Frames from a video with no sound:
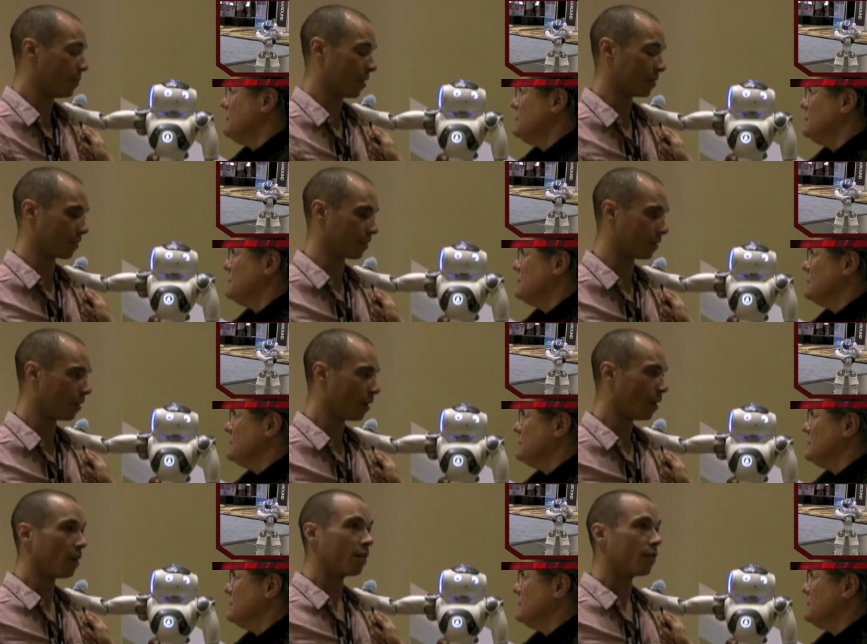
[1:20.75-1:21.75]
Speaker 1: depends on
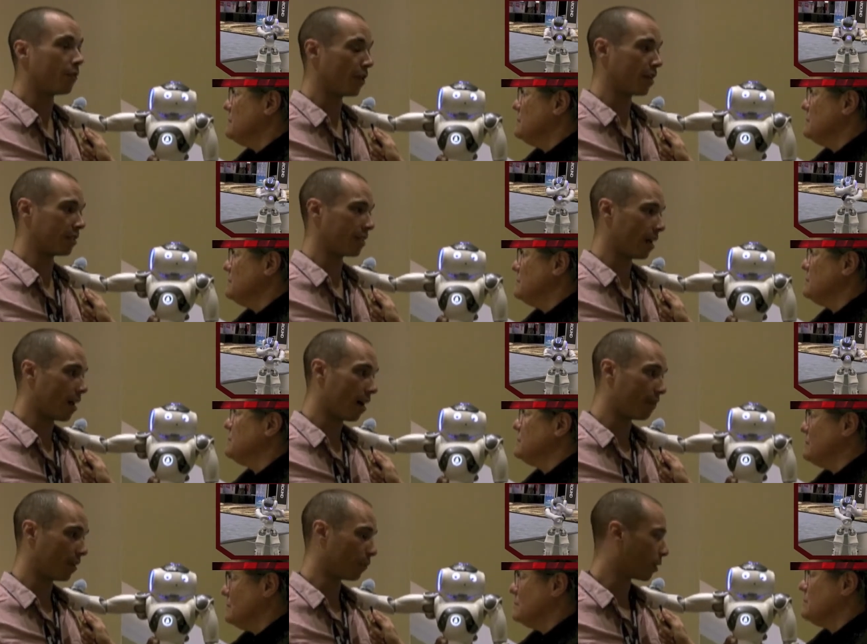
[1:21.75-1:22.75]
the feelings they have
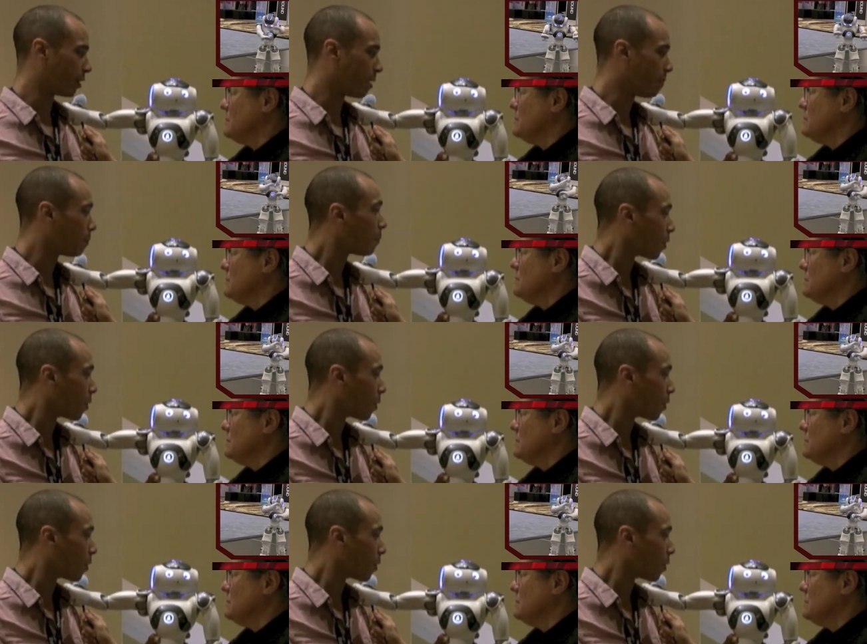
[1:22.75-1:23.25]
and what they,